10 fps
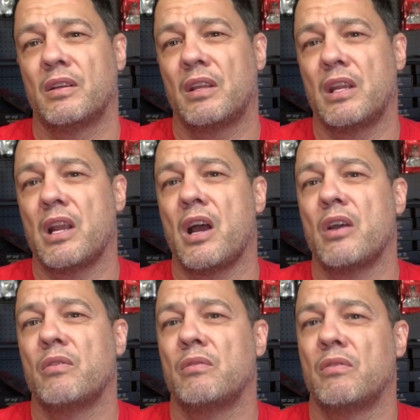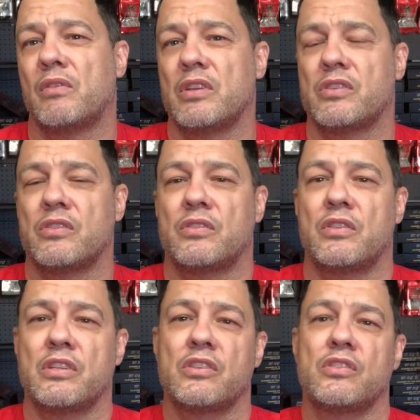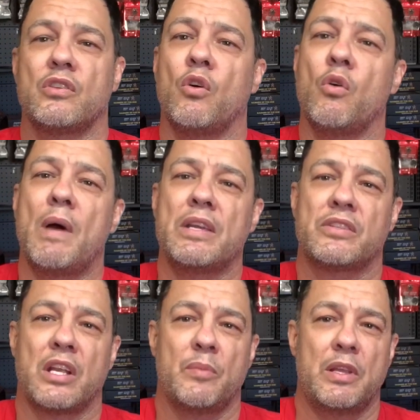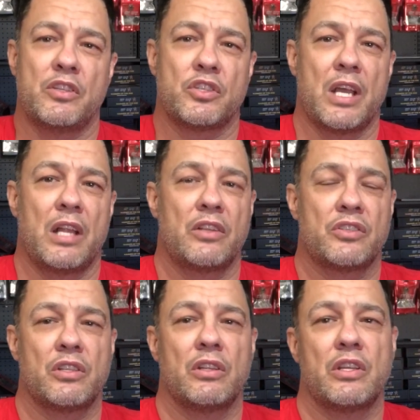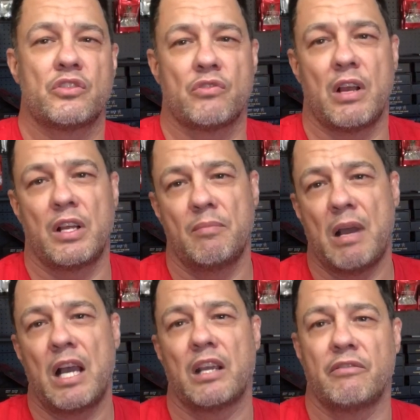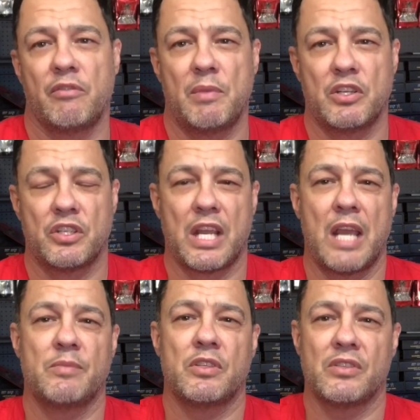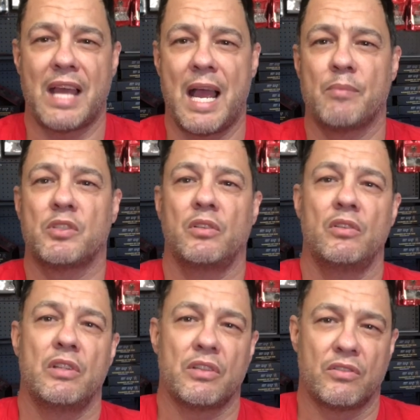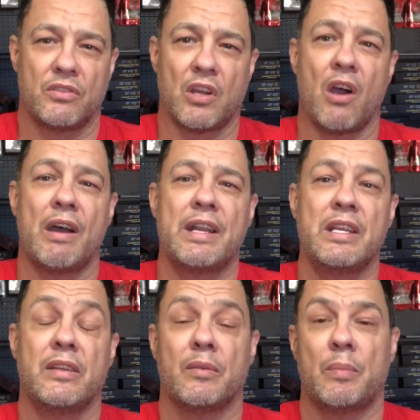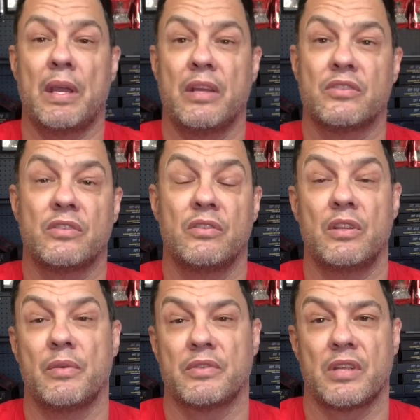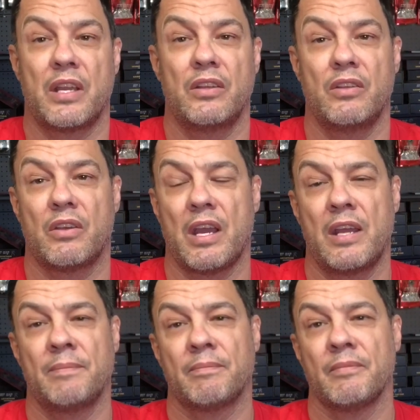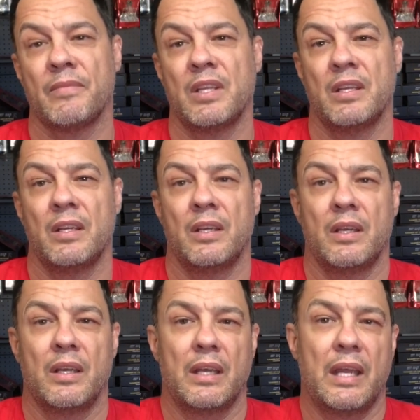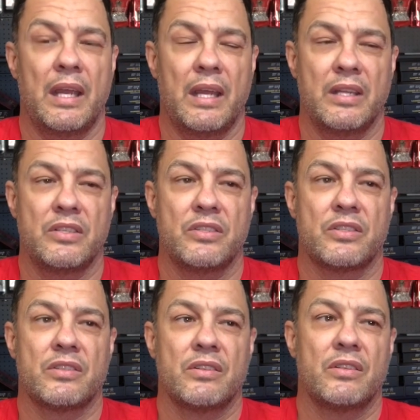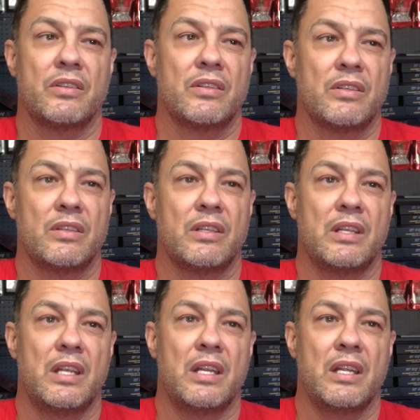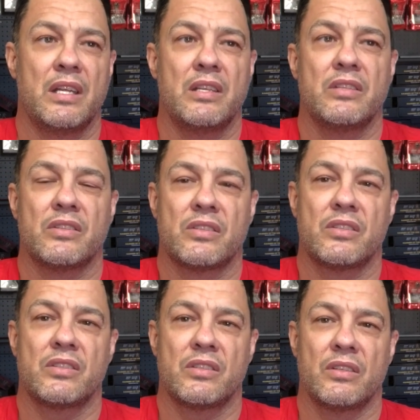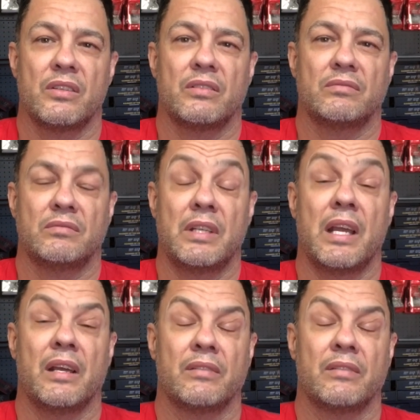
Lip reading: you know, this is always going to be the challenge. The Australian market for miniature games is absolutely tiny compared to the USA and the UK. And it is, yeah.